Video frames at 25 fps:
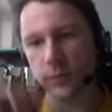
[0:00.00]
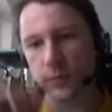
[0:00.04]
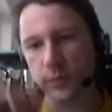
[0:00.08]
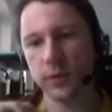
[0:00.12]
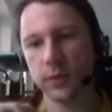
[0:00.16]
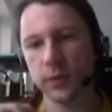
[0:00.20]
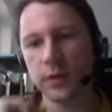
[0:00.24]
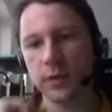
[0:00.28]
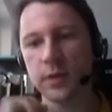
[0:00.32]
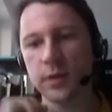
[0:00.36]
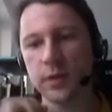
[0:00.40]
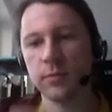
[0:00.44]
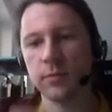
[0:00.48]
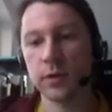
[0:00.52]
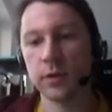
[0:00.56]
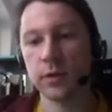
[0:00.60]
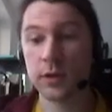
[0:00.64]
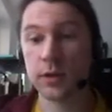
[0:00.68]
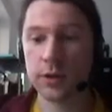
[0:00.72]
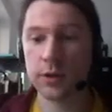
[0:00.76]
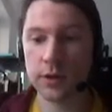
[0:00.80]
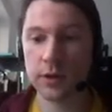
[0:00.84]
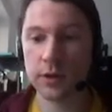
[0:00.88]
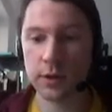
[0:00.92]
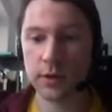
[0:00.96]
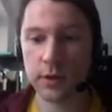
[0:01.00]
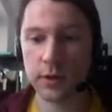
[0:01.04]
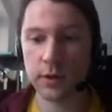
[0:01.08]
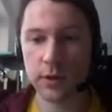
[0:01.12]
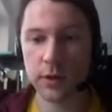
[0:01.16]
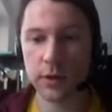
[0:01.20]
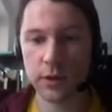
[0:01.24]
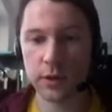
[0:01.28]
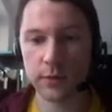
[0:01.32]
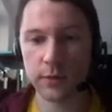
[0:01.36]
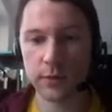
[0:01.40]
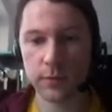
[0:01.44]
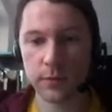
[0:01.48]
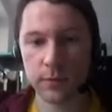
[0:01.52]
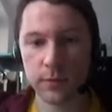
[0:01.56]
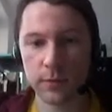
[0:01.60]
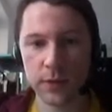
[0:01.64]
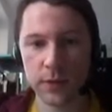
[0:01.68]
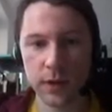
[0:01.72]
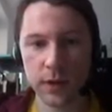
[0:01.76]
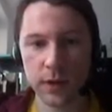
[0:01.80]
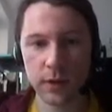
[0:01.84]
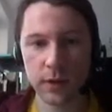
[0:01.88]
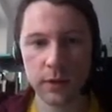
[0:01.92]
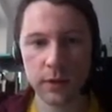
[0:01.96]
for example, logistic regression from
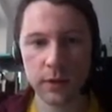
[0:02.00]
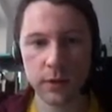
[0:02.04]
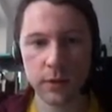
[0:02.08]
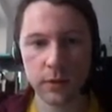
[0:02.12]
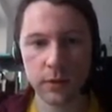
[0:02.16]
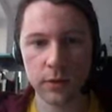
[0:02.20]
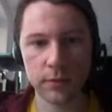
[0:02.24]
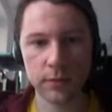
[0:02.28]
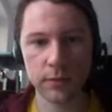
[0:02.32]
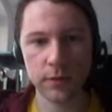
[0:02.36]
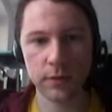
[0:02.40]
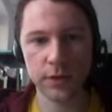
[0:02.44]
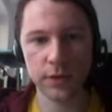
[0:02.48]
scikit-learn,